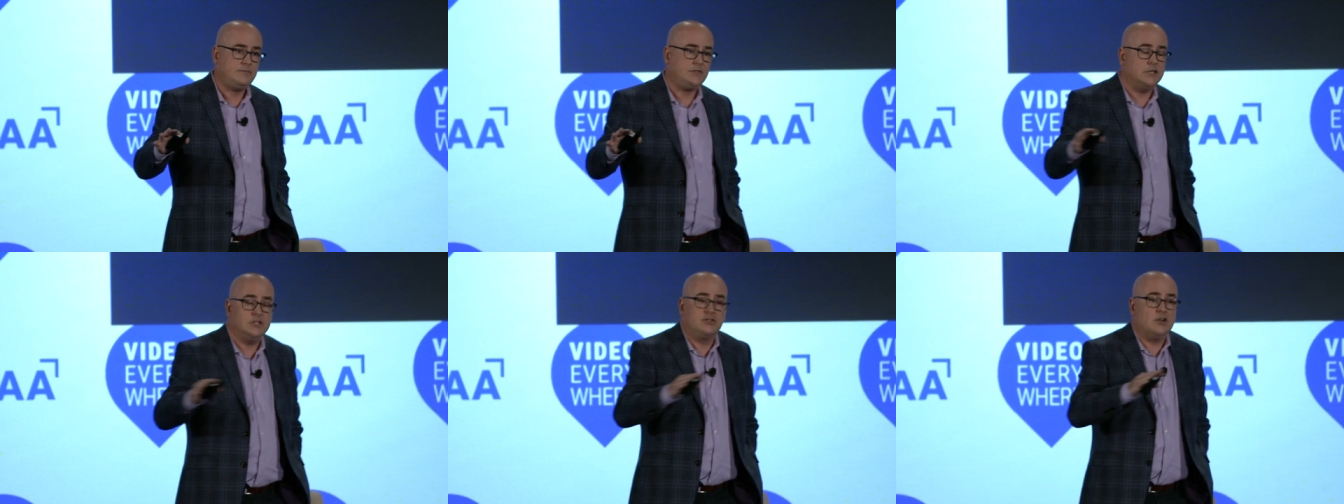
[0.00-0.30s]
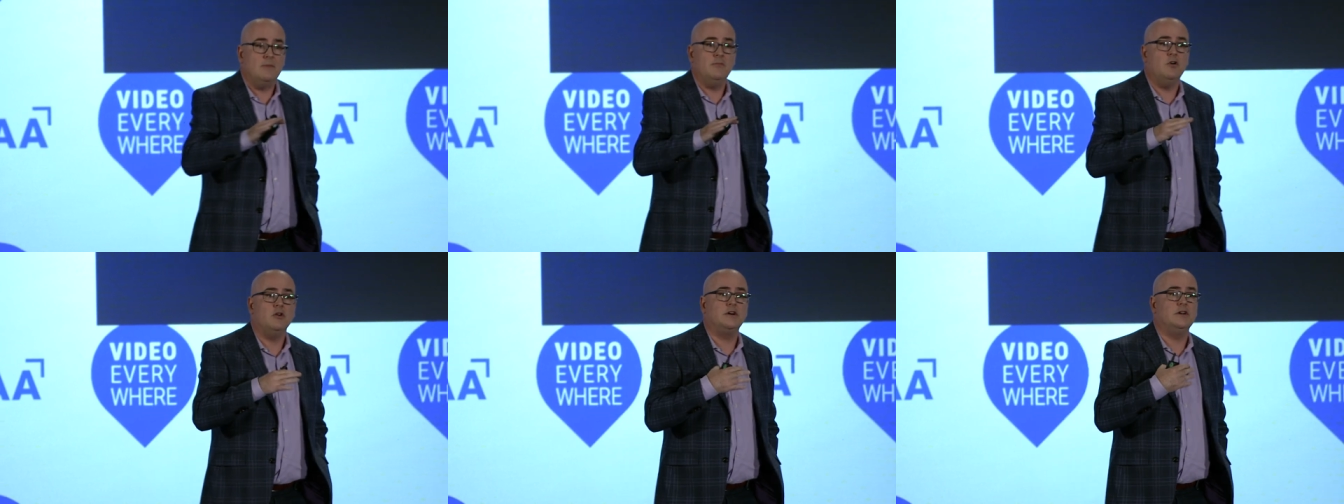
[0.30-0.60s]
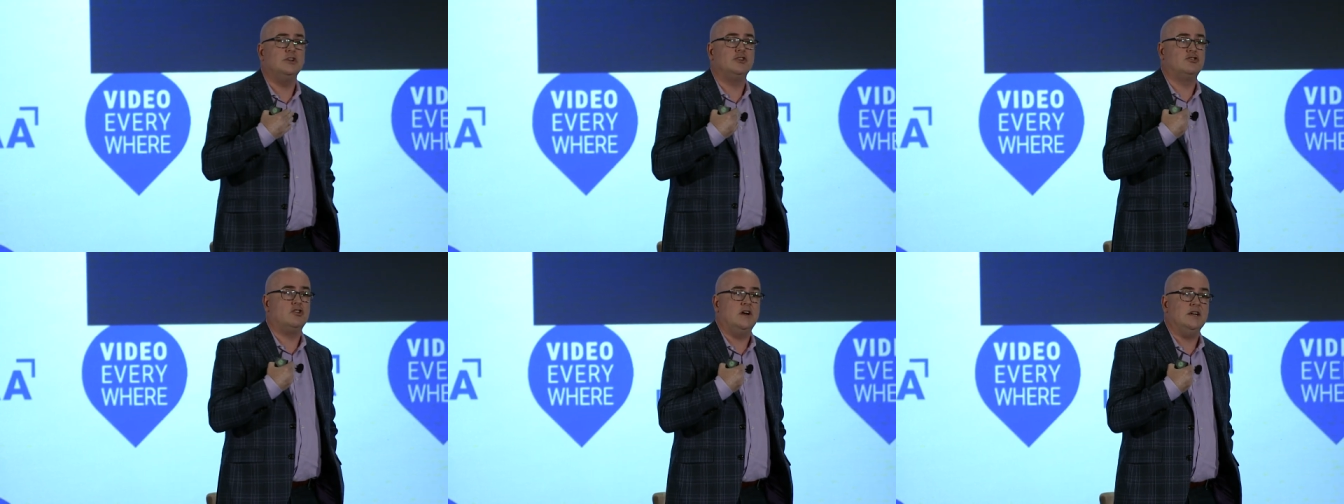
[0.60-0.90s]
So I'm not
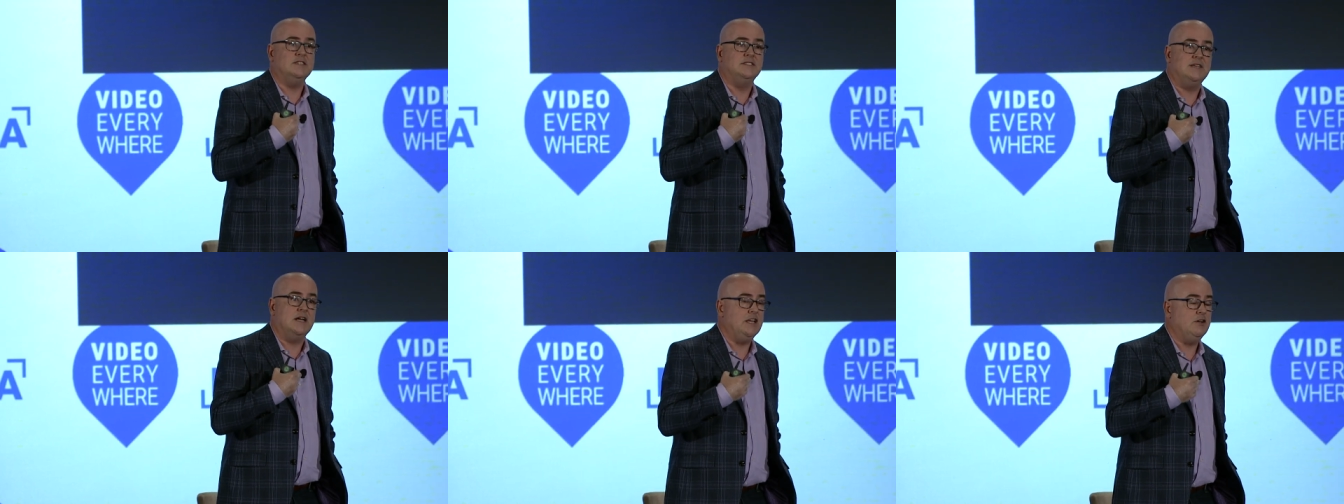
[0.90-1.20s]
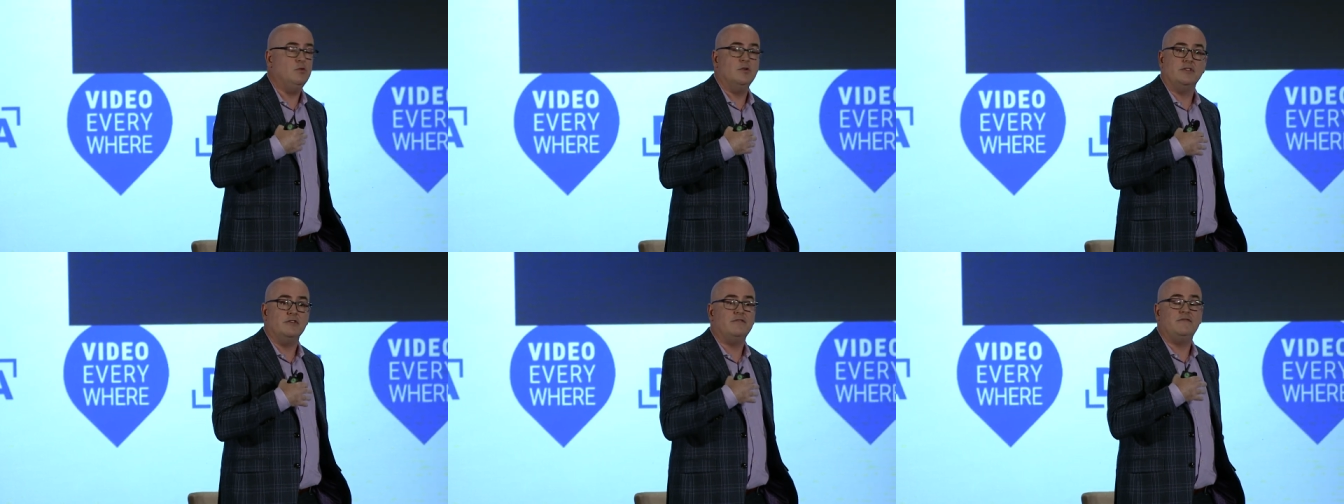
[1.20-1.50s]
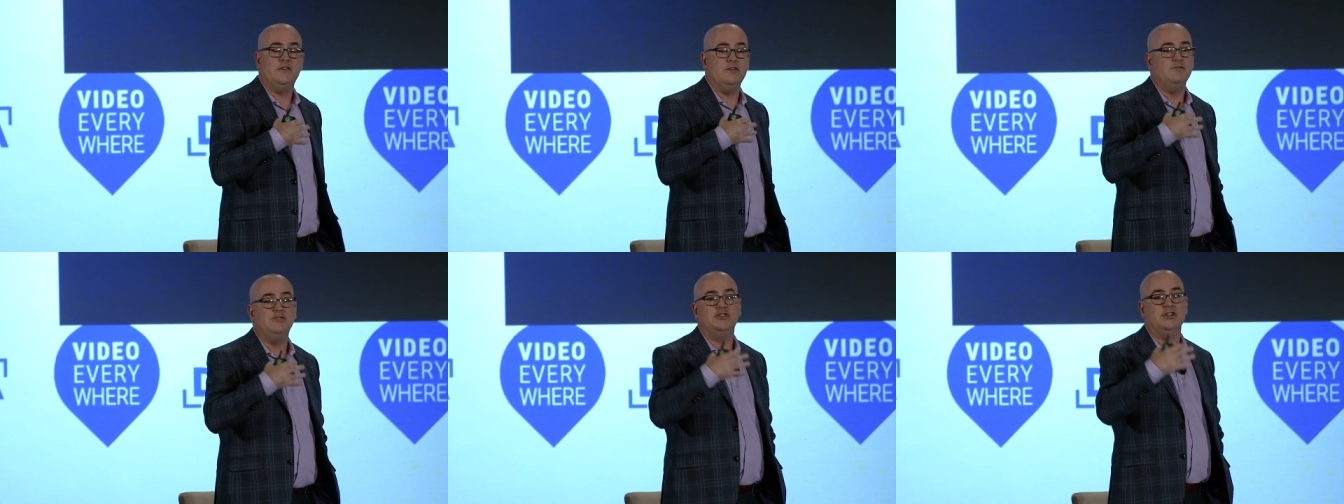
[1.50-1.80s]
going to try and tell you what the
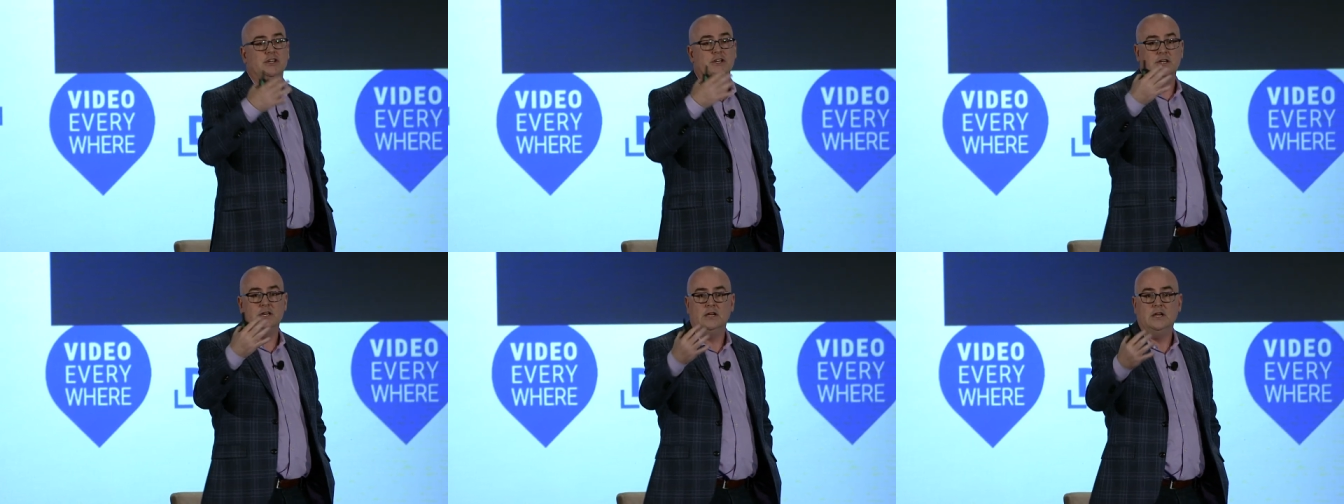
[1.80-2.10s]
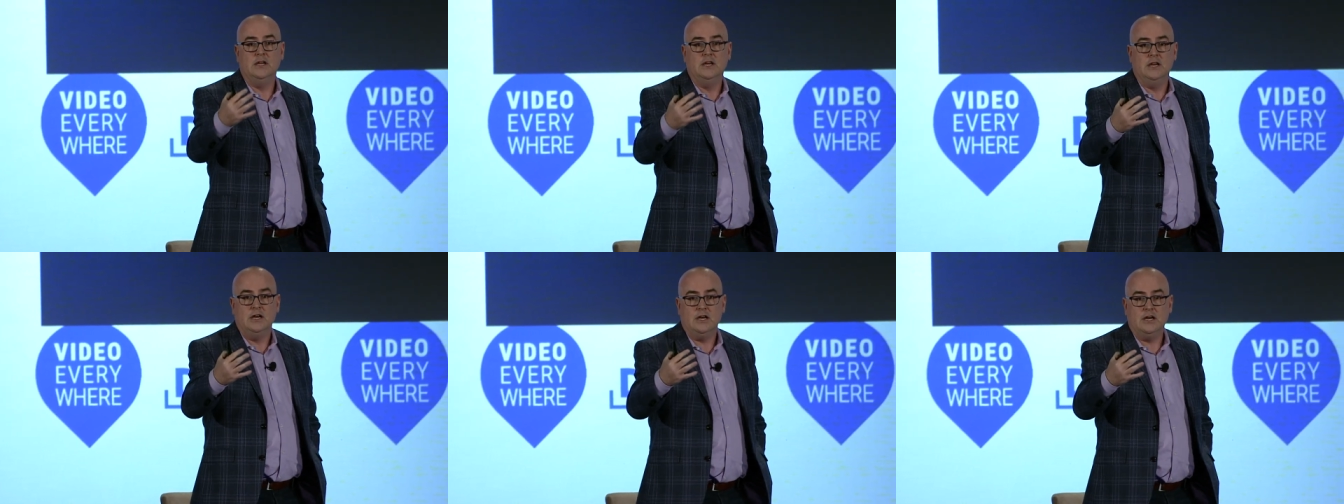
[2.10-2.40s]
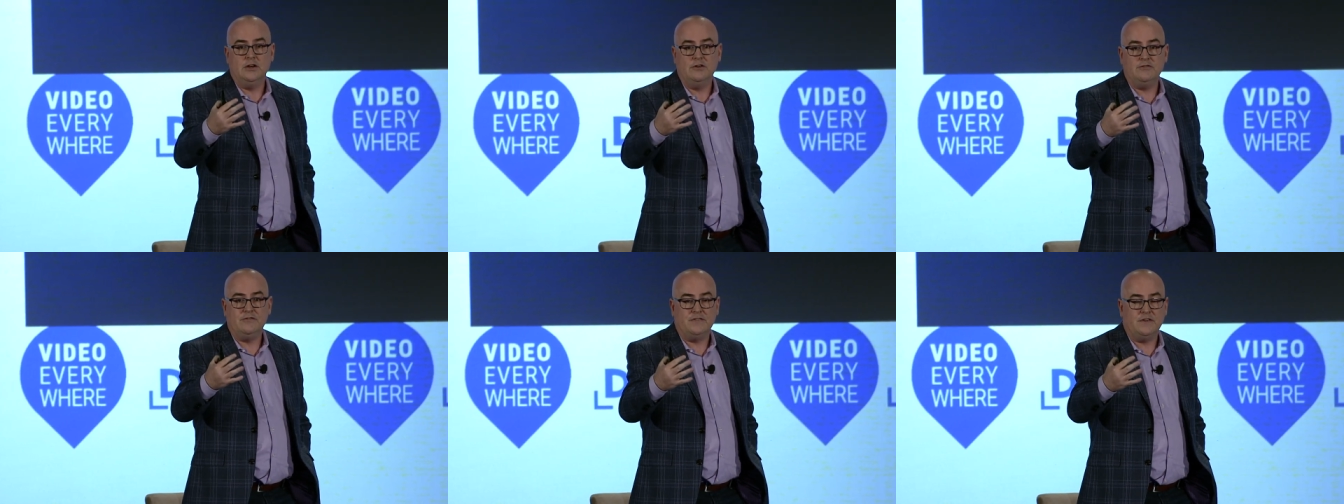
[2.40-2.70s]
future
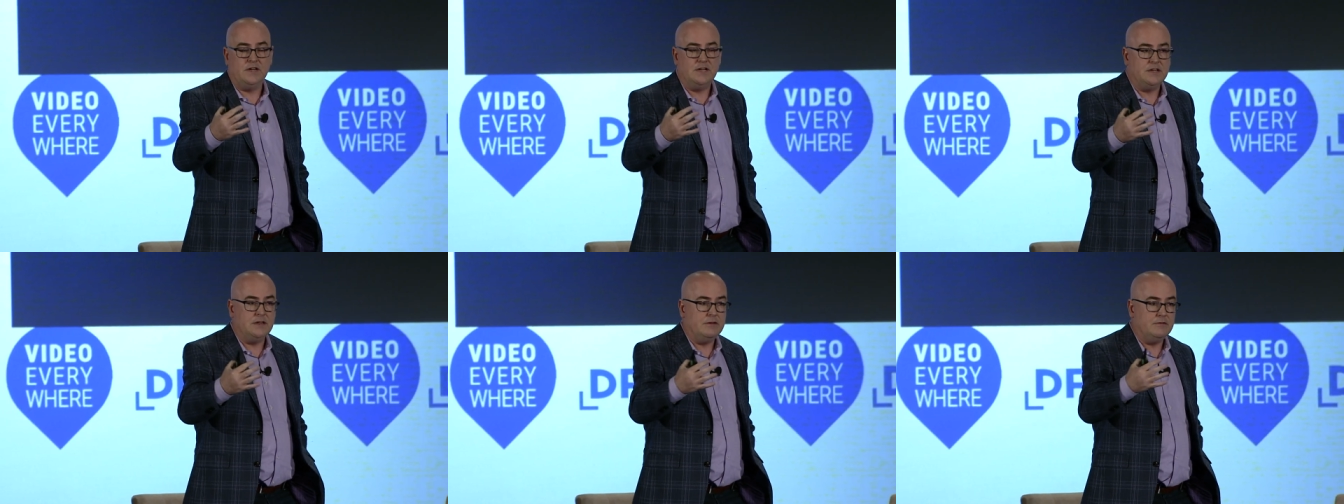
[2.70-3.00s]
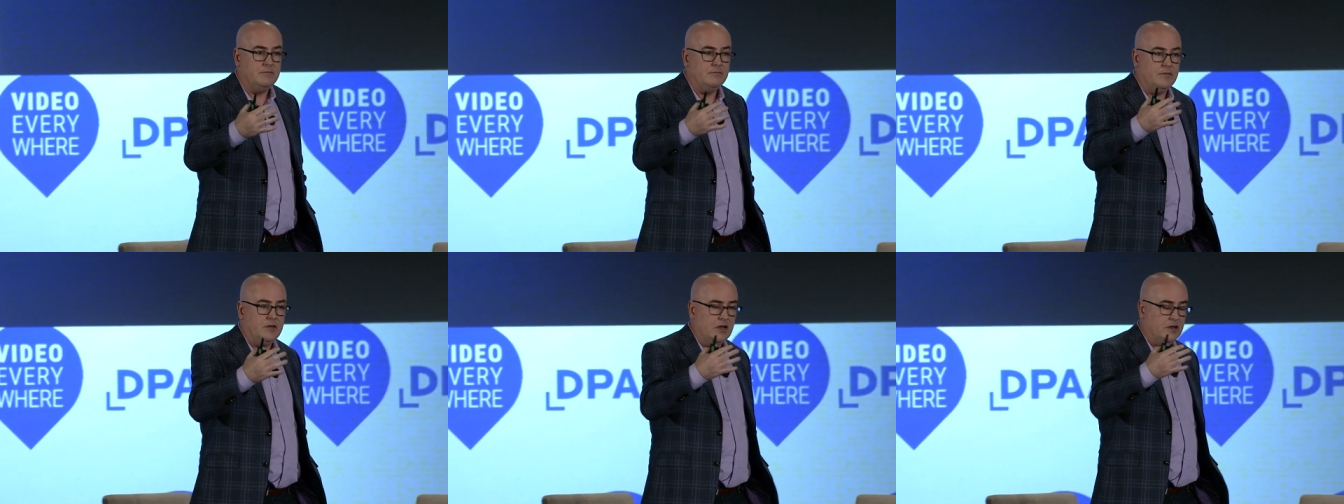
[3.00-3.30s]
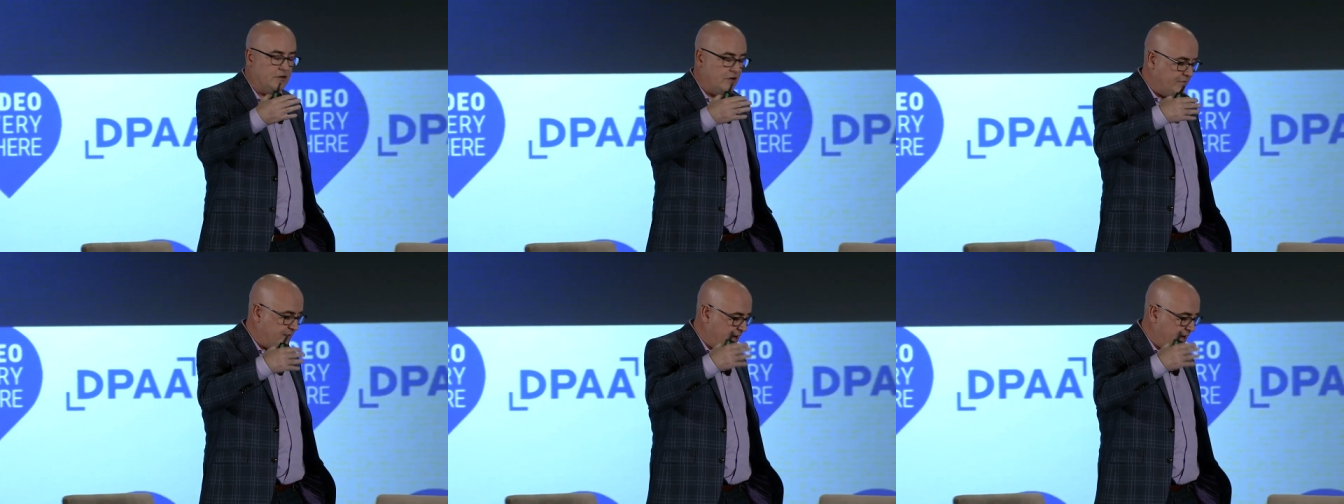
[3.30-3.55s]
of, uh, of